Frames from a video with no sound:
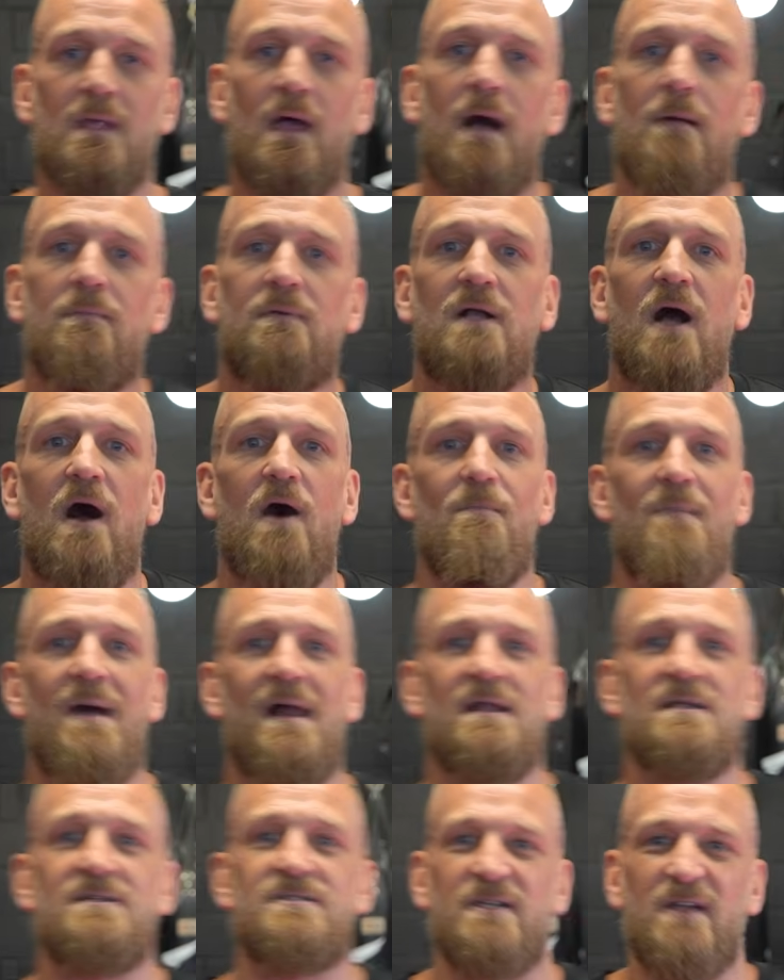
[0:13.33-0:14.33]
I'm Carl
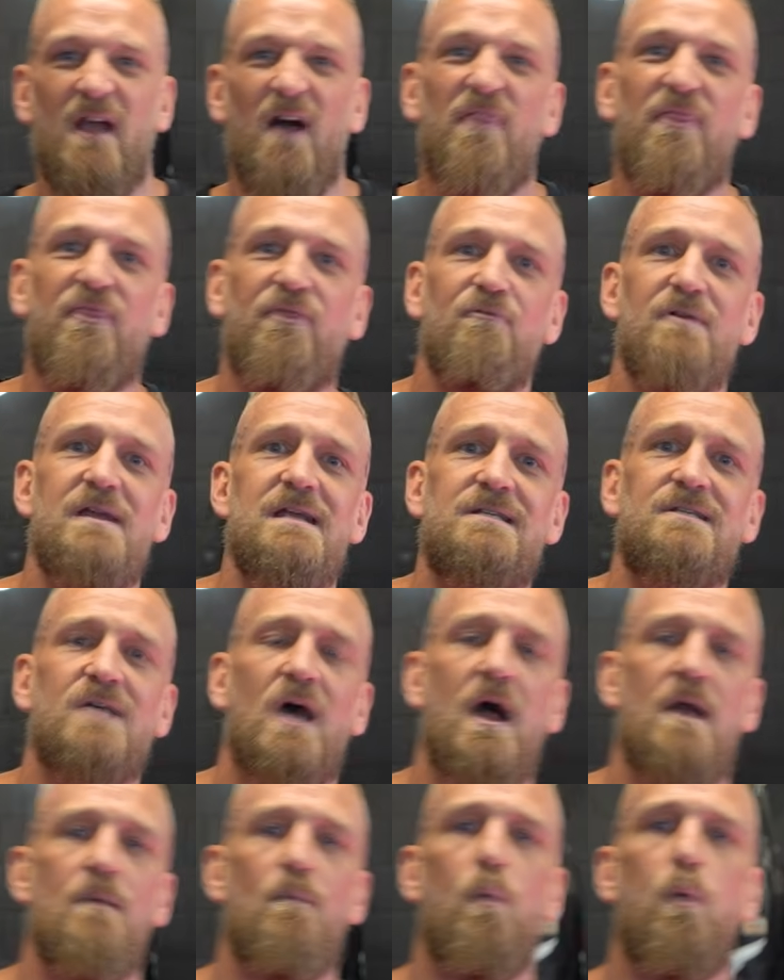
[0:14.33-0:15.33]
Mallinson, a
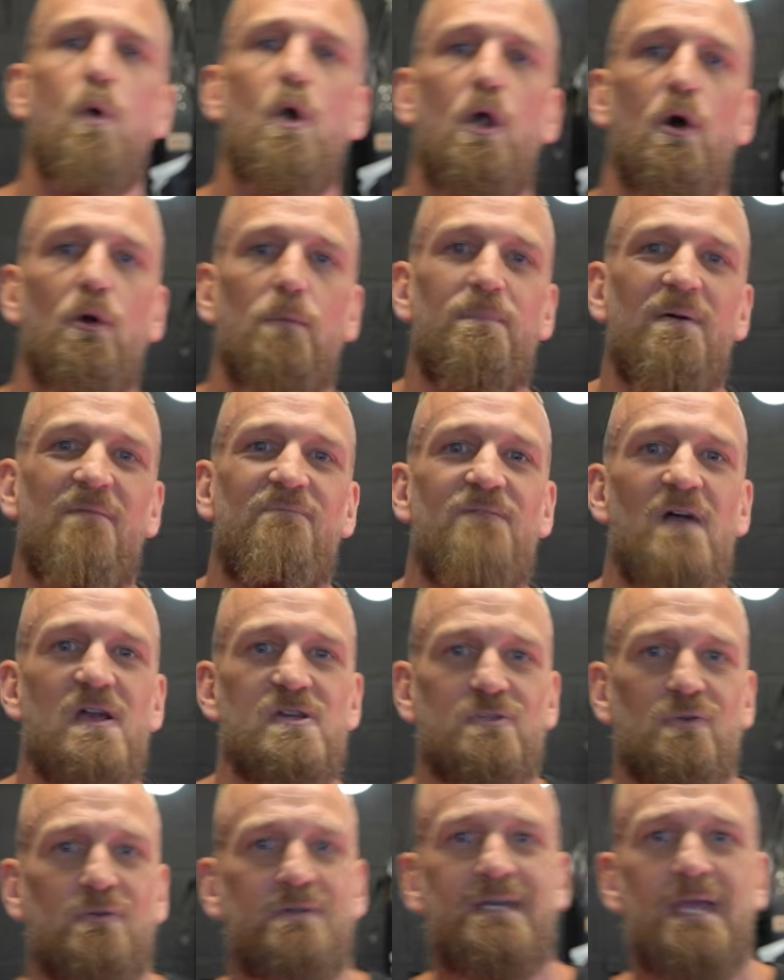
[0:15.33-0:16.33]
3-time world
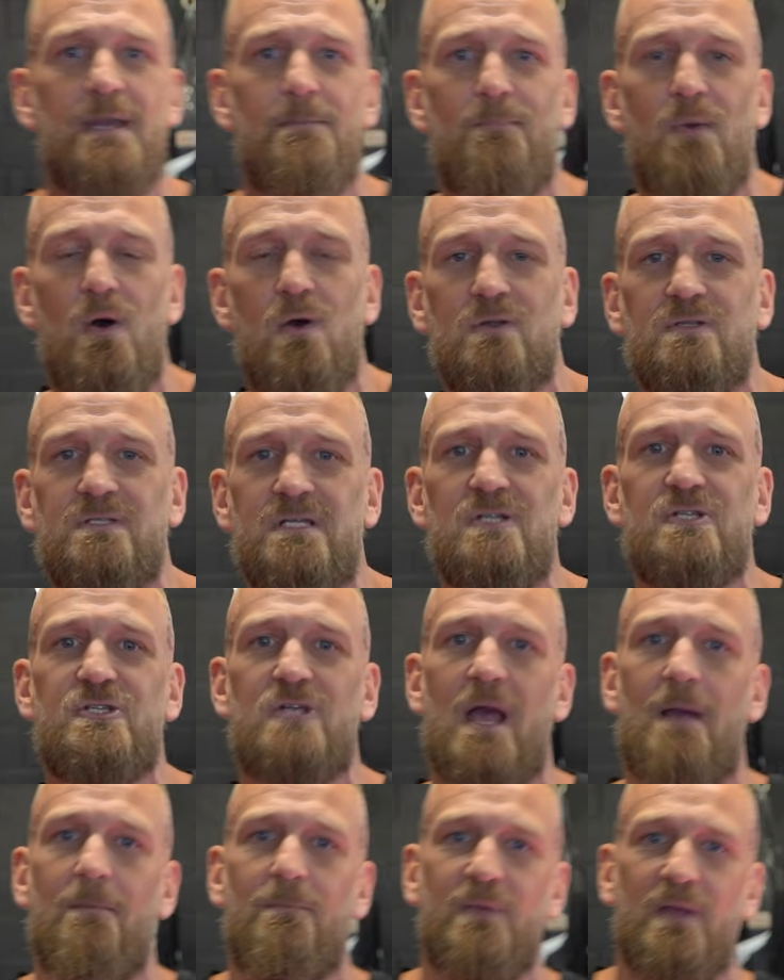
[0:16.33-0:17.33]
professional kickboxing
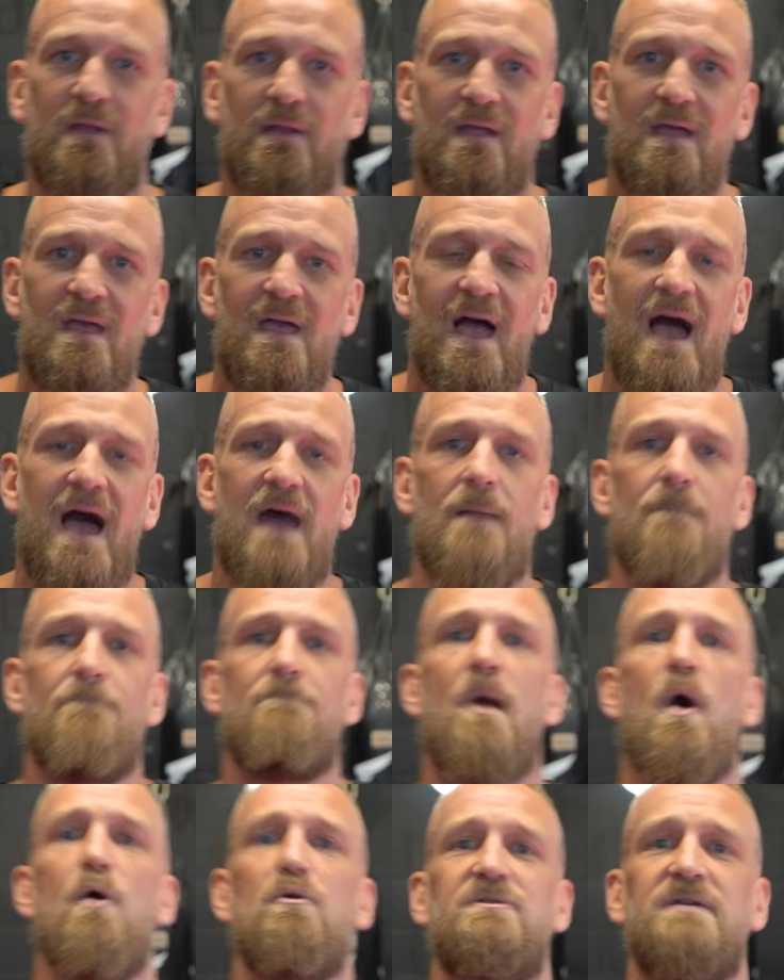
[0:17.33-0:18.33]
champion and
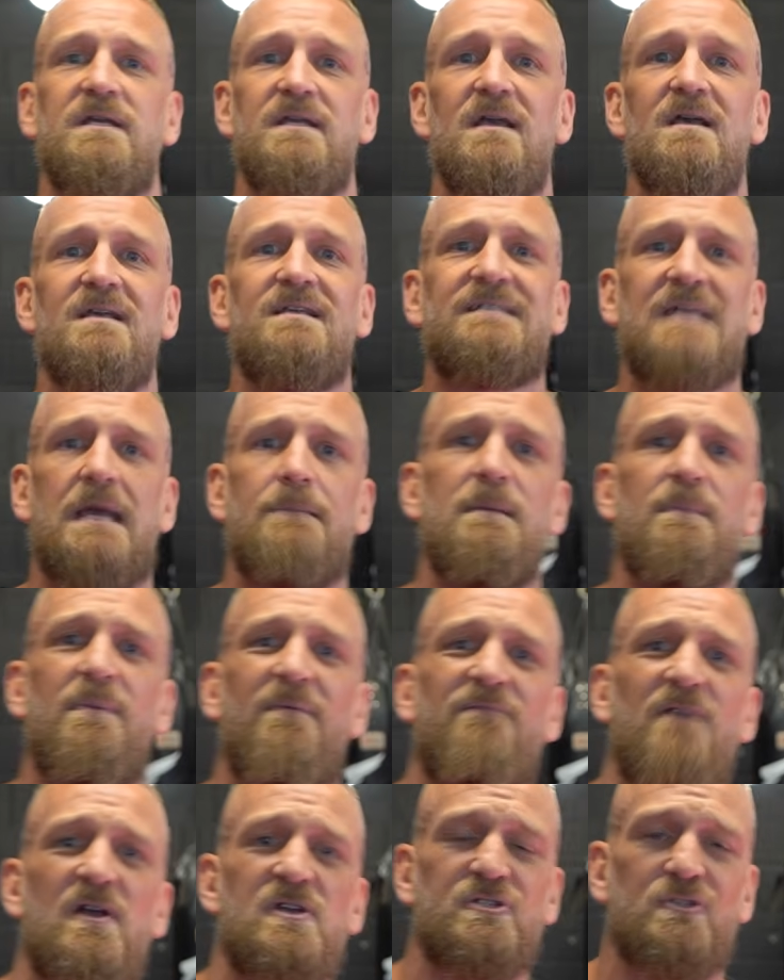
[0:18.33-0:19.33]
a
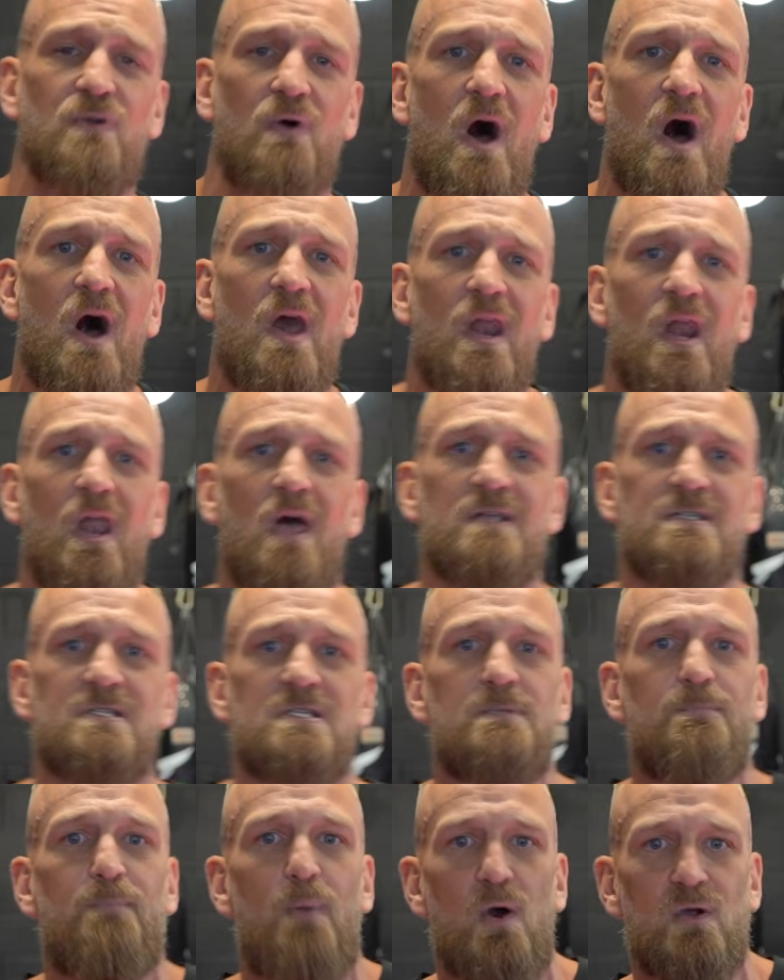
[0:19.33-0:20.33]
semi-professional
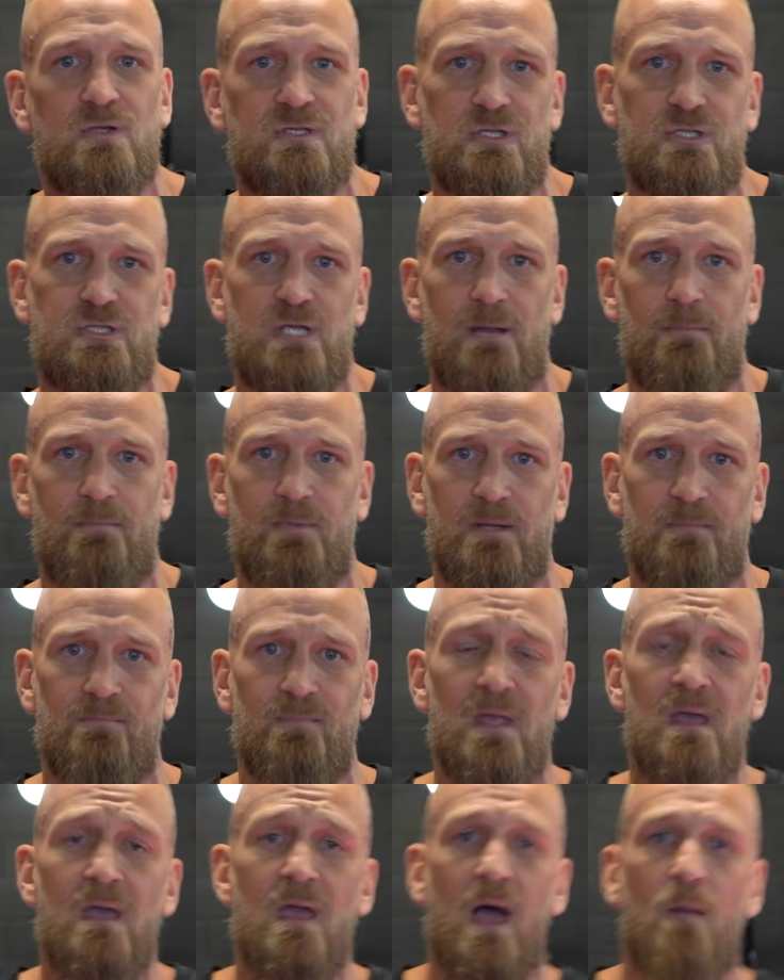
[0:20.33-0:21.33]
unlicensed boxing champion.
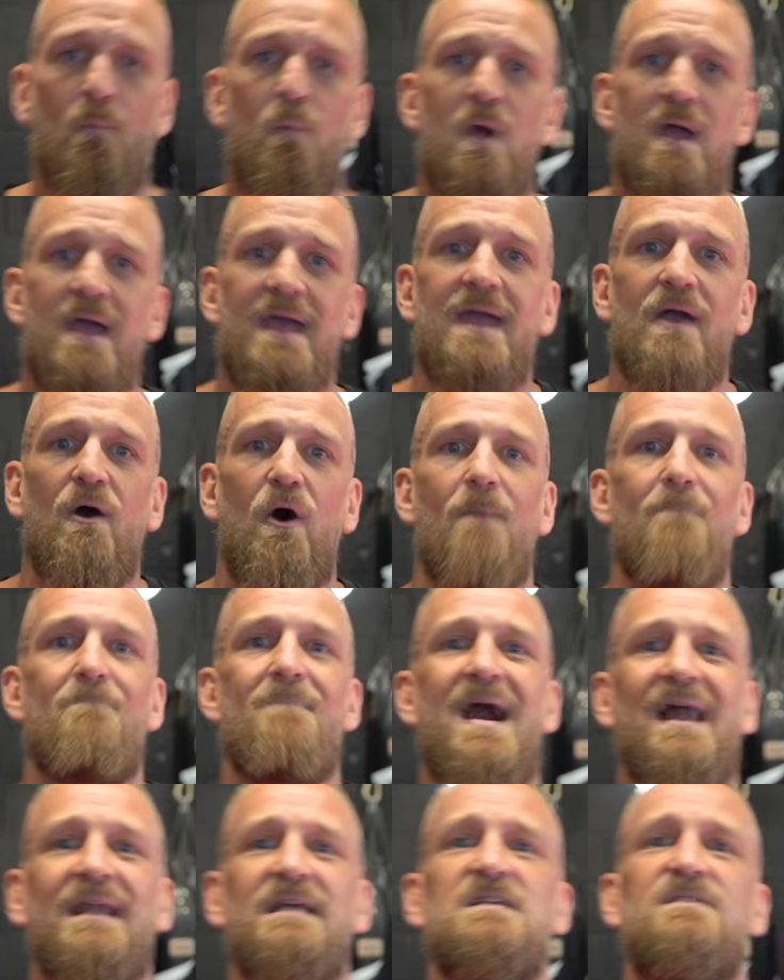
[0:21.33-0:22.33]
And we're here on
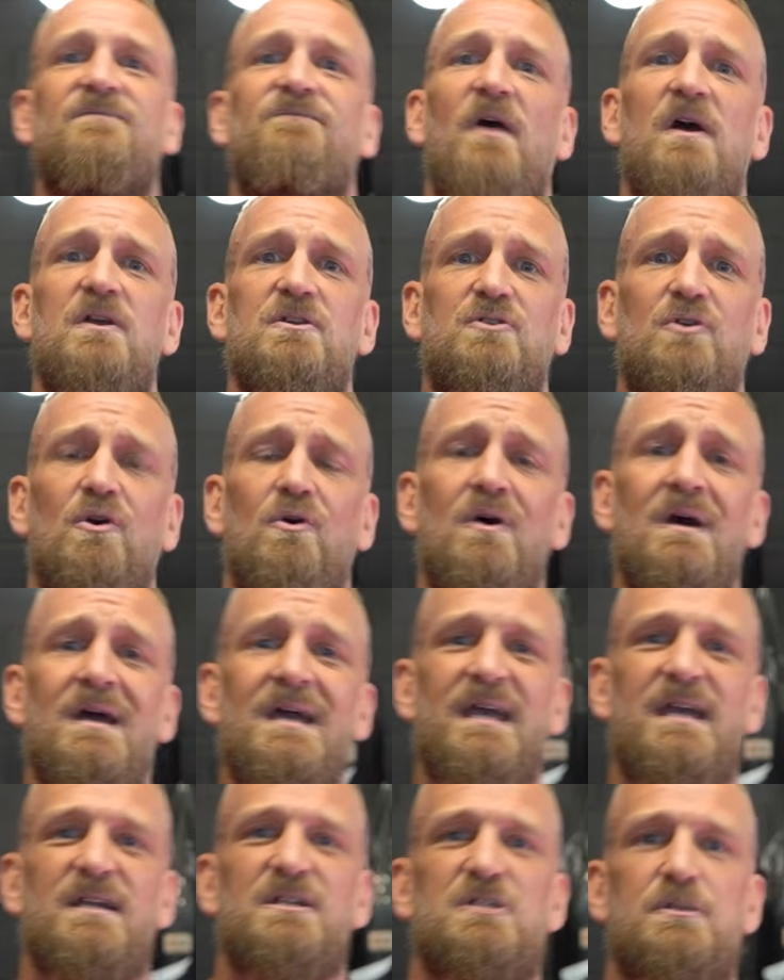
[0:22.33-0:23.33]
Malli's Fight School
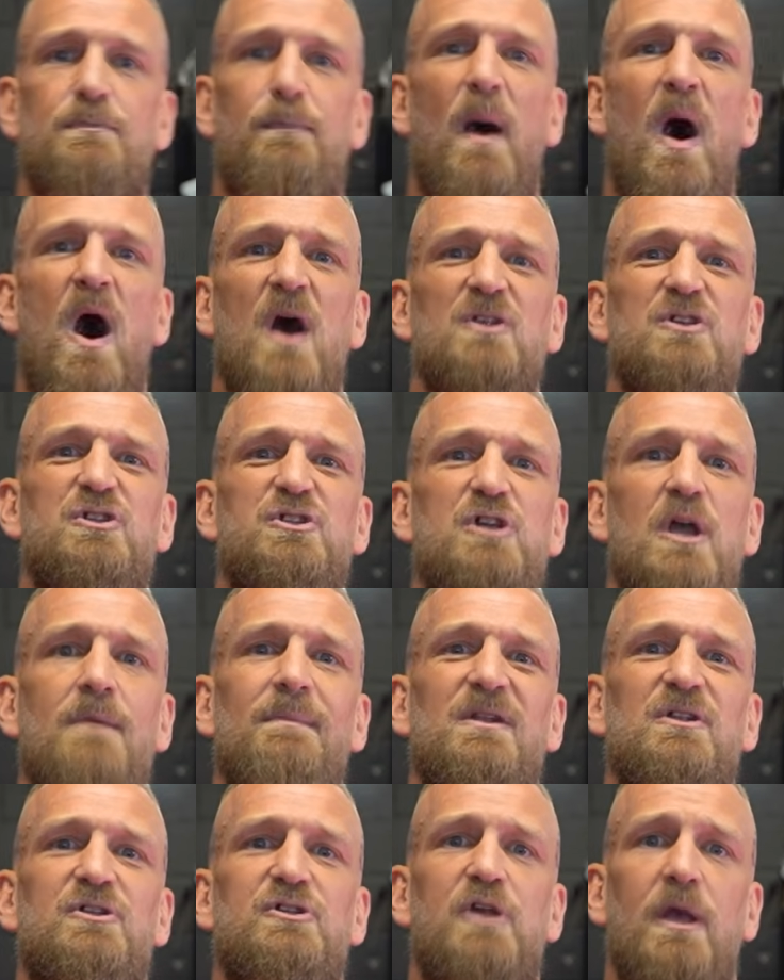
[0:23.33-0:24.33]
in Spartan's Gym
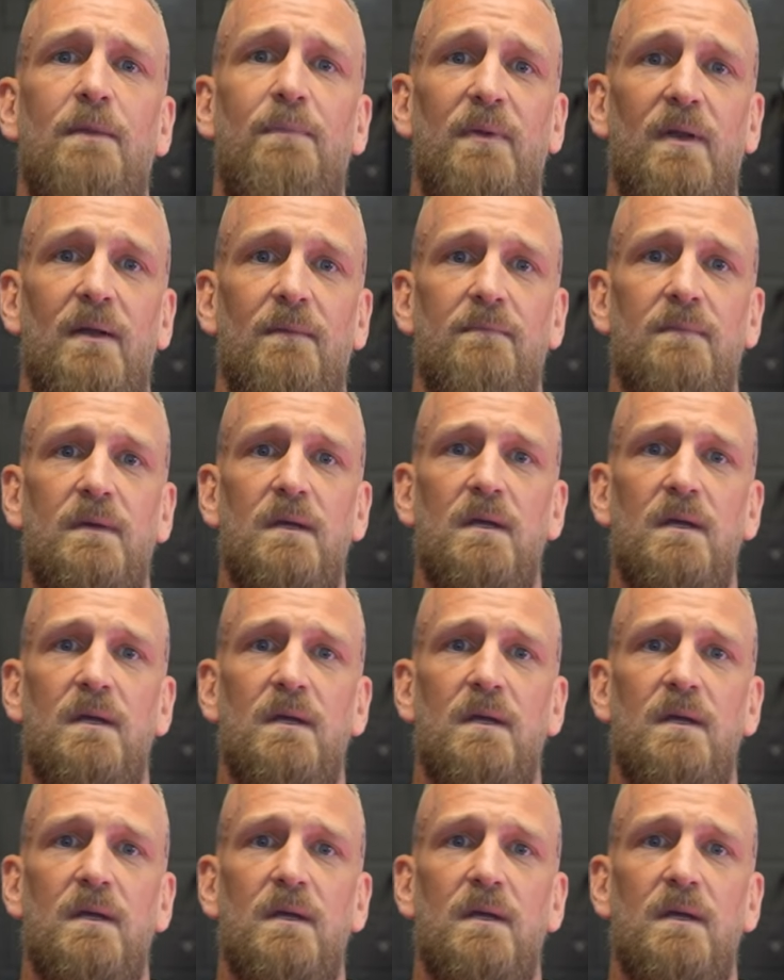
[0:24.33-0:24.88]
in Chippenham.